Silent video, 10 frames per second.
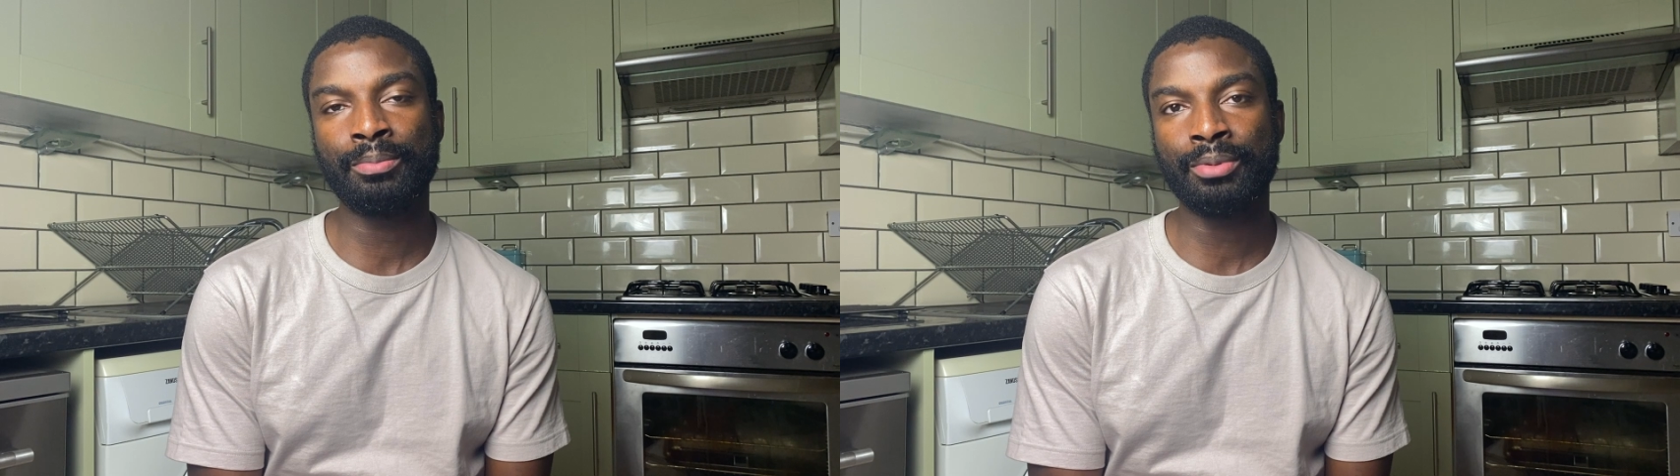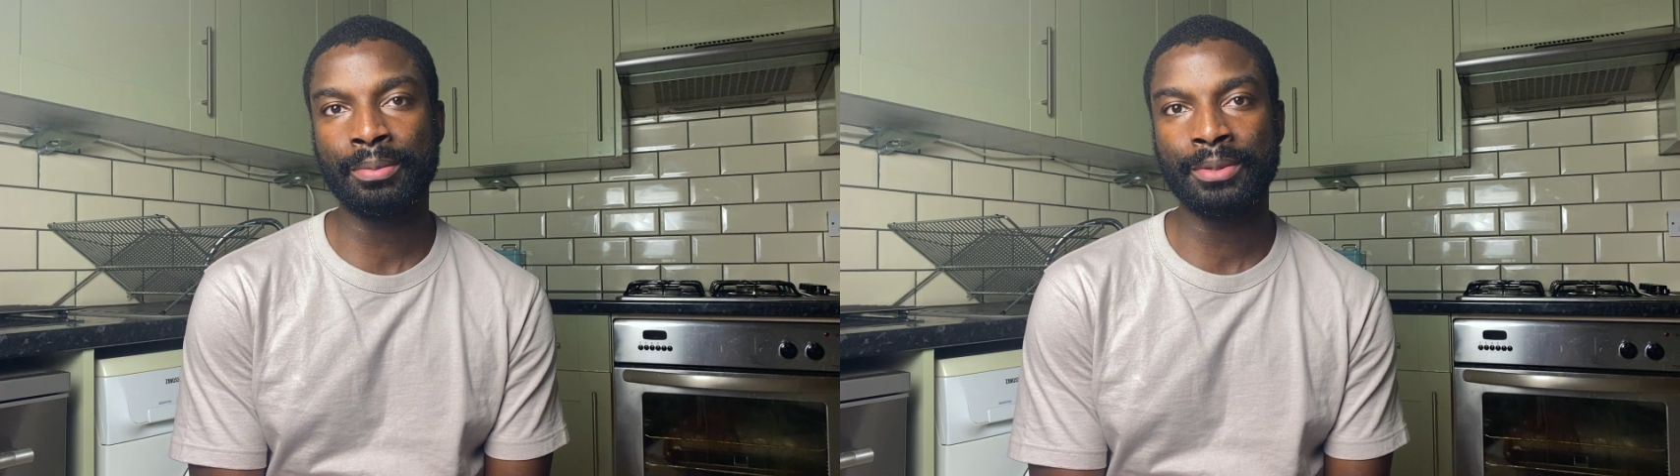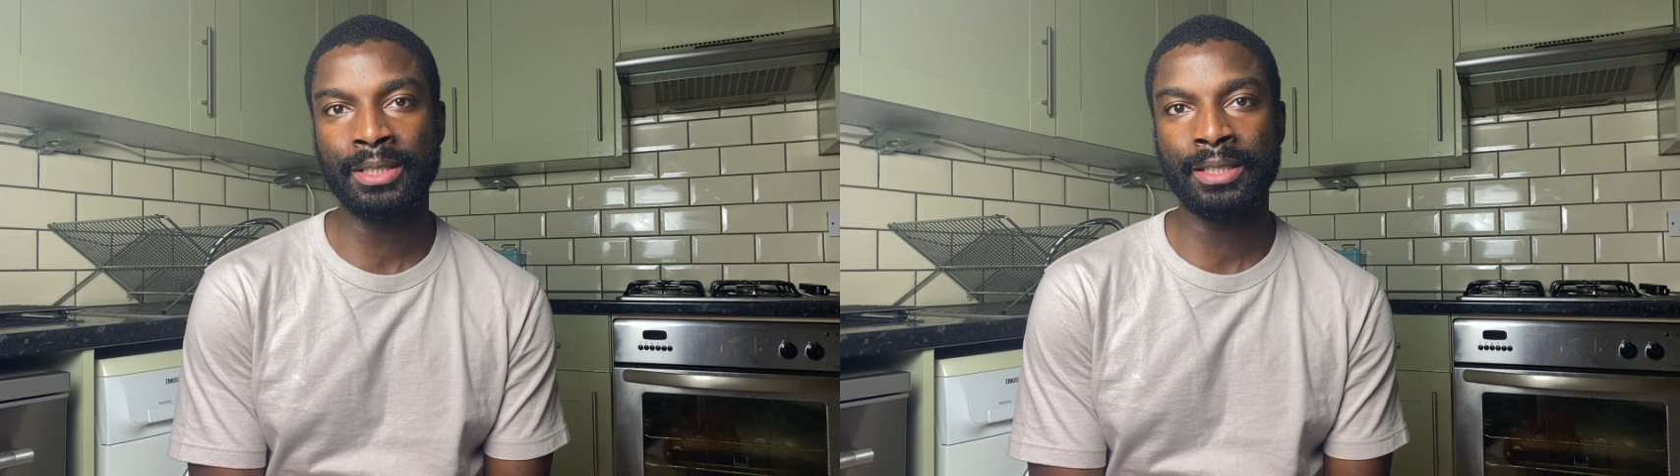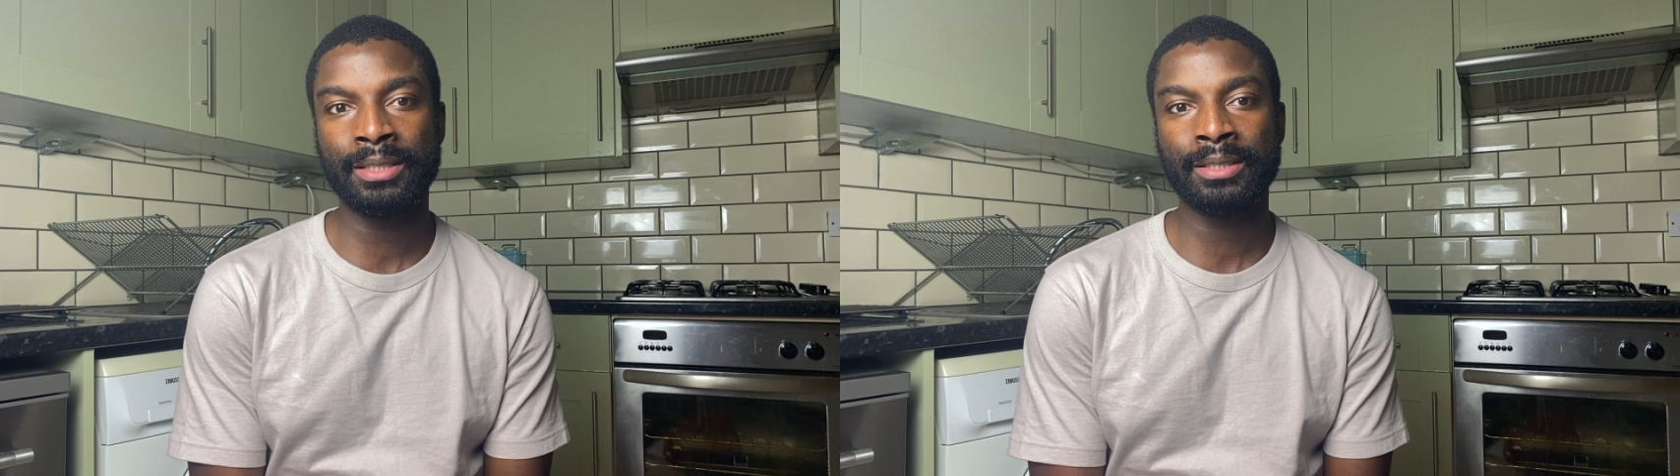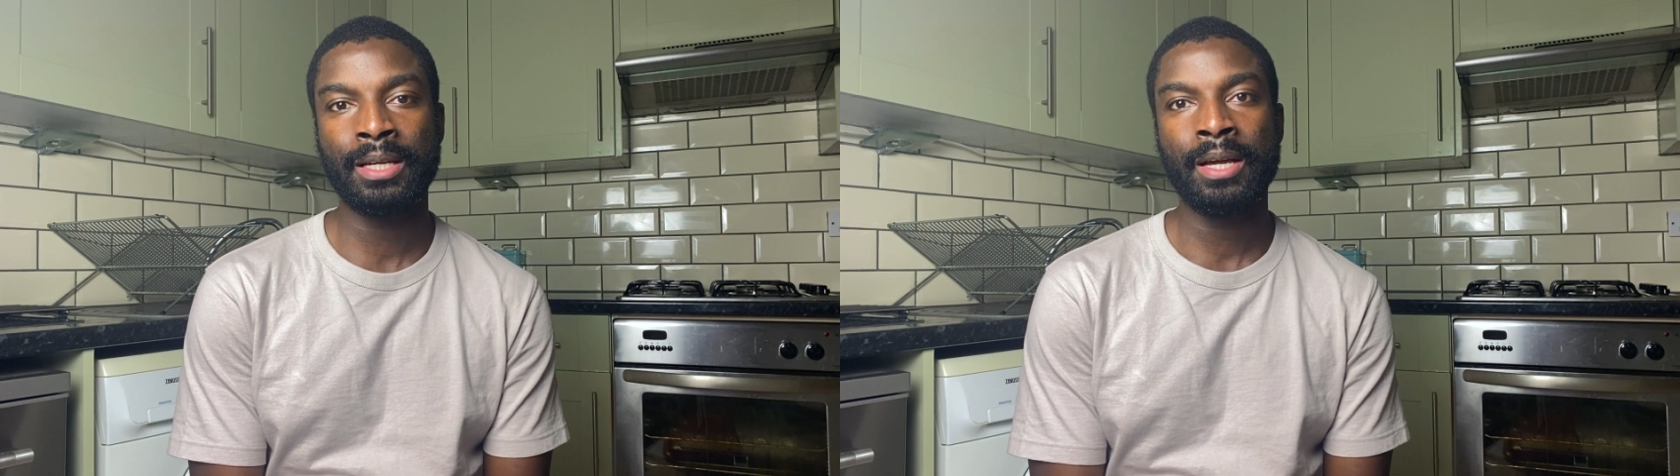
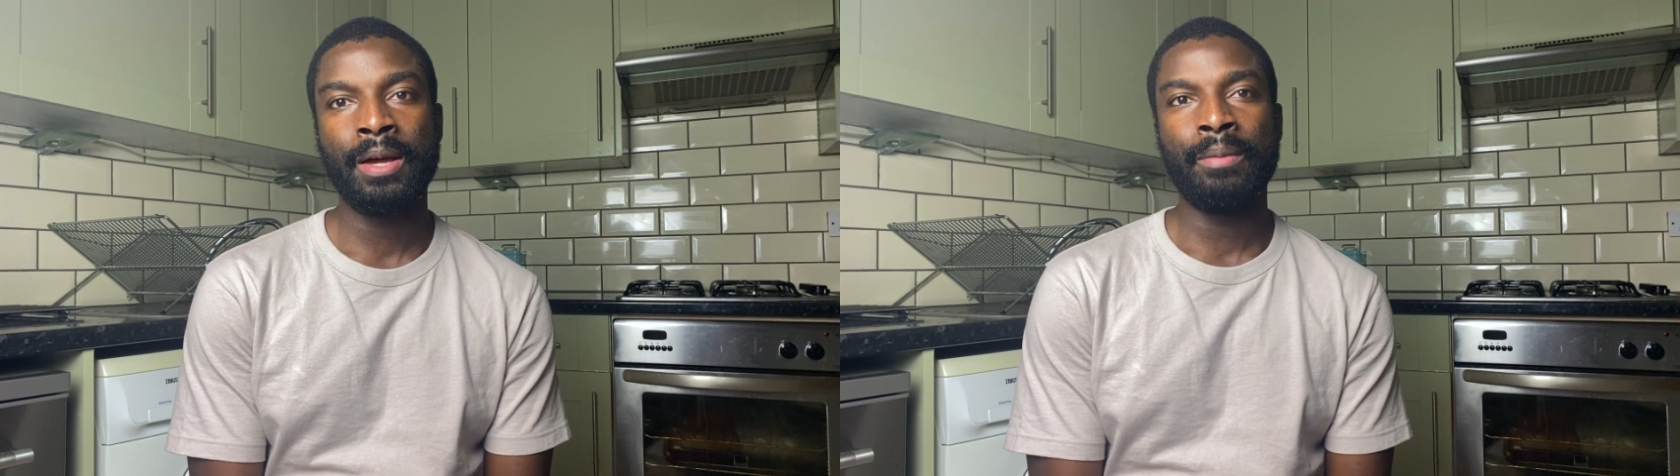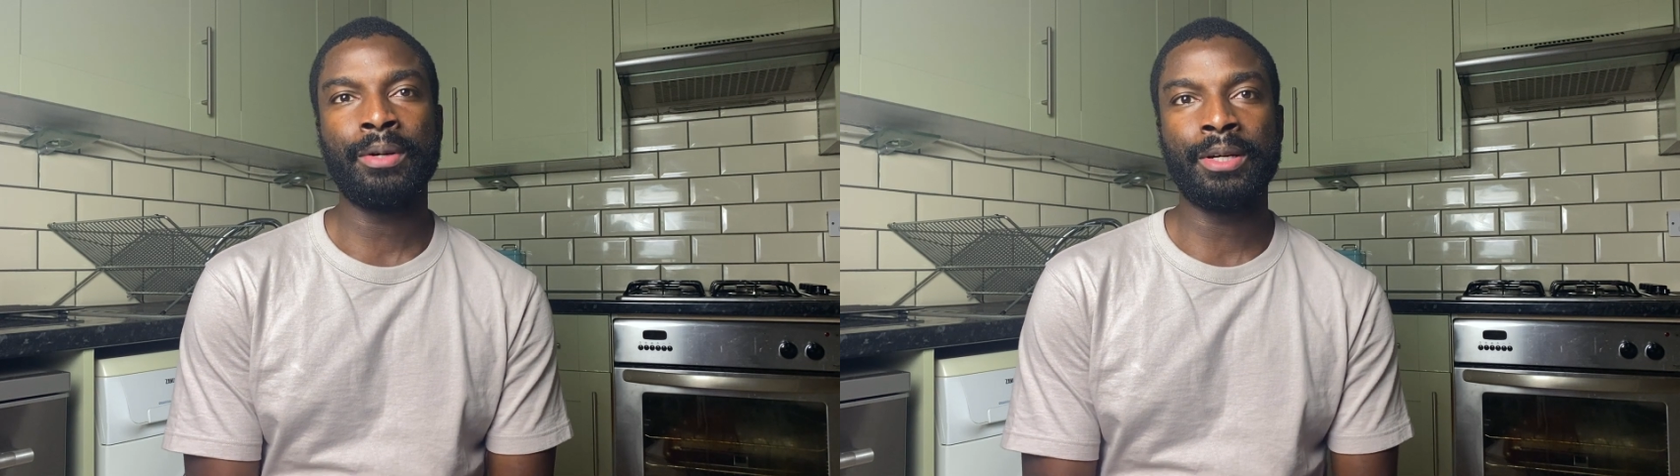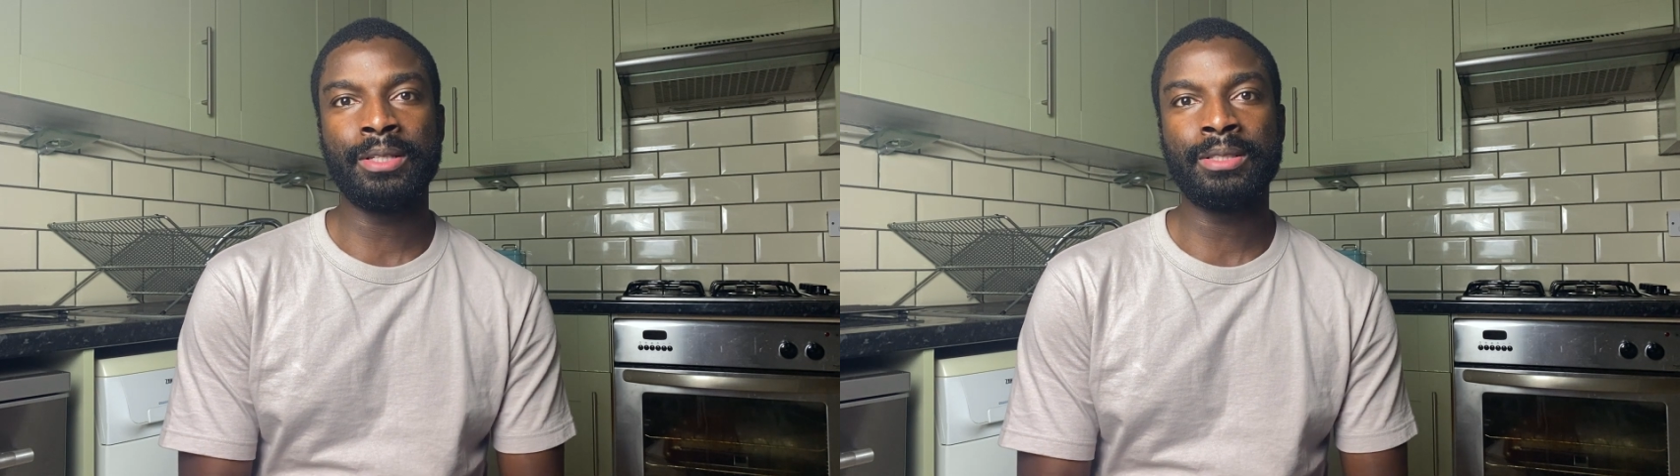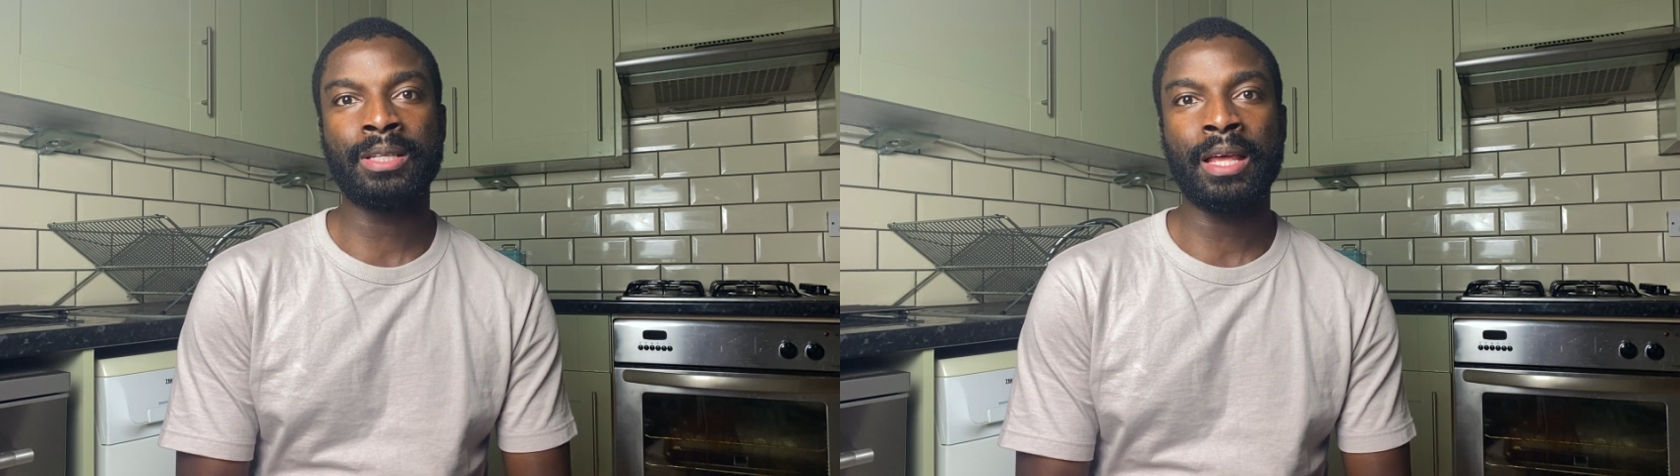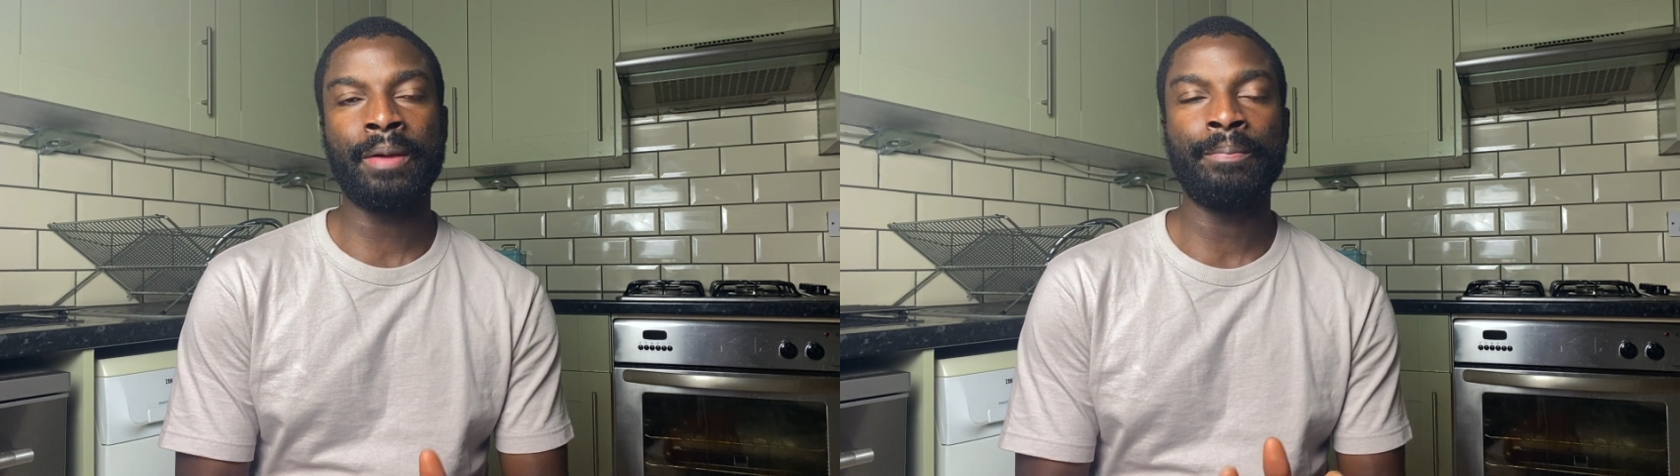properties, because